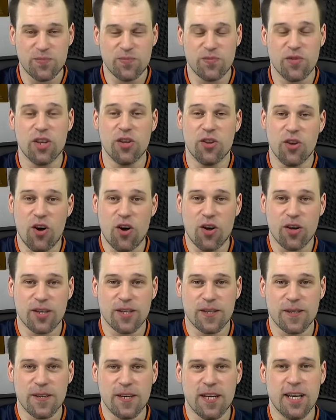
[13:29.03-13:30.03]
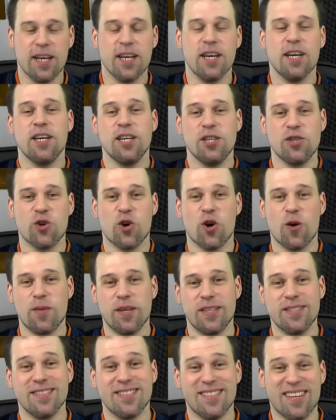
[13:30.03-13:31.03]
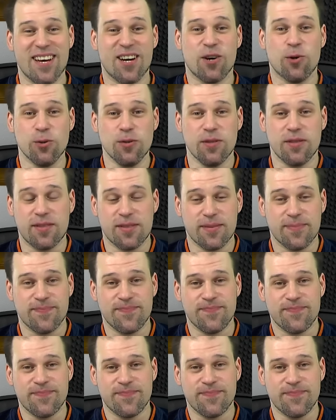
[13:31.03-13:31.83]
The dog. In German, der Hund.